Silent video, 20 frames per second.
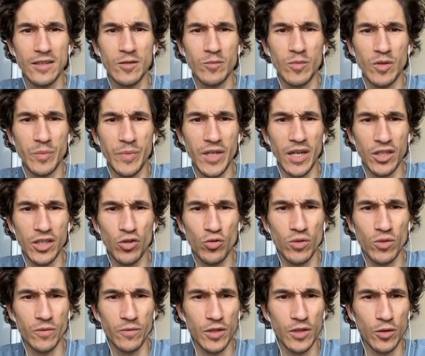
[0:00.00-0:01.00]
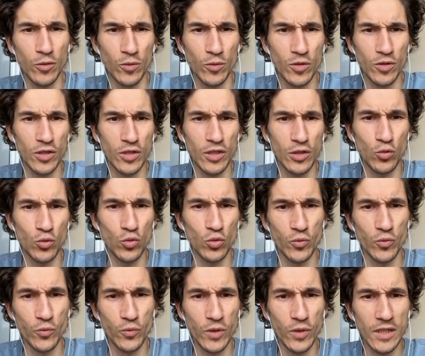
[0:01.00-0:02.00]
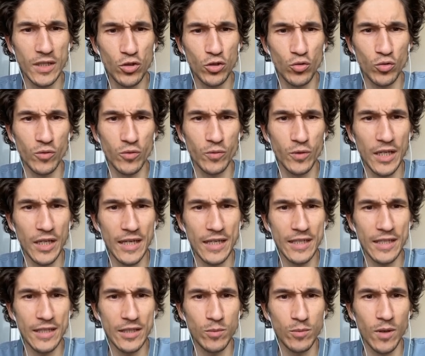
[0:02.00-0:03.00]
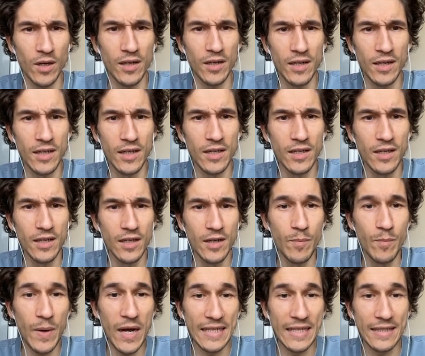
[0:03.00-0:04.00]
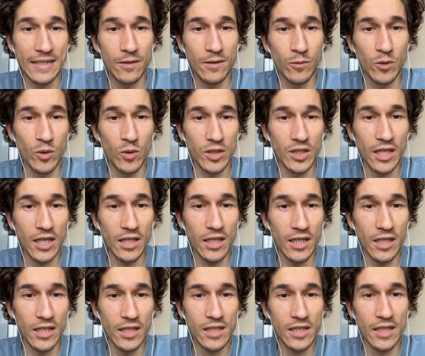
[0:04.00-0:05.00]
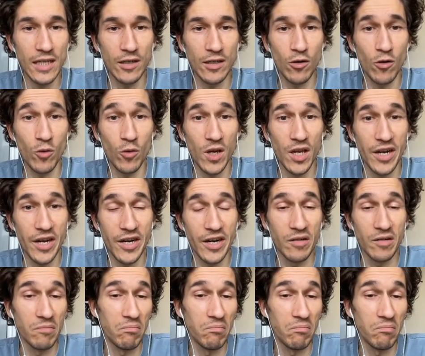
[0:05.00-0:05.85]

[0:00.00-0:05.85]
Maybe I should have took should have should have take this one but we will take this and go here